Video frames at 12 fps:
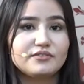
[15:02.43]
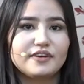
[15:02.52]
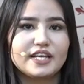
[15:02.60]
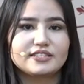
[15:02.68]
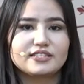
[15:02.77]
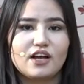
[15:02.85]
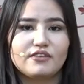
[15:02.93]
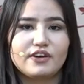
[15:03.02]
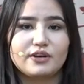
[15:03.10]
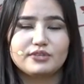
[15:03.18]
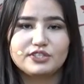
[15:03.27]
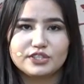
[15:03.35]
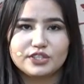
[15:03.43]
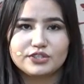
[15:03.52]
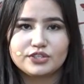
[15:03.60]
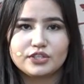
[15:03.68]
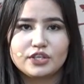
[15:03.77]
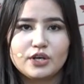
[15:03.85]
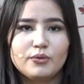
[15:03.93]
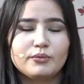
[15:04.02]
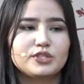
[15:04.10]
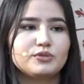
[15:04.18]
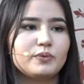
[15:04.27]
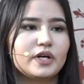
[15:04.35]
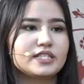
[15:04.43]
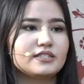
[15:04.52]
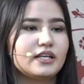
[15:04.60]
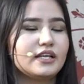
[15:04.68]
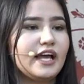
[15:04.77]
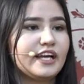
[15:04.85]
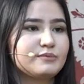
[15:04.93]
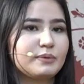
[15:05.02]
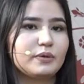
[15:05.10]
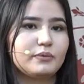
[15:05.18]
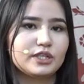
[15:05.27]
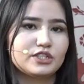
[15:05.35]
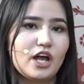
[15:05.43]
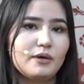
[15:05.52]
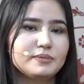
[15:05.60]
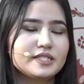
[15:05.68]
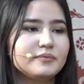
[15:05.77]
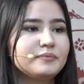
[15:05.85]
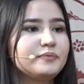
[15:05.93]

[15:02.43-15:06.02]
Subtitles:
phase of our research, which was expert workshops,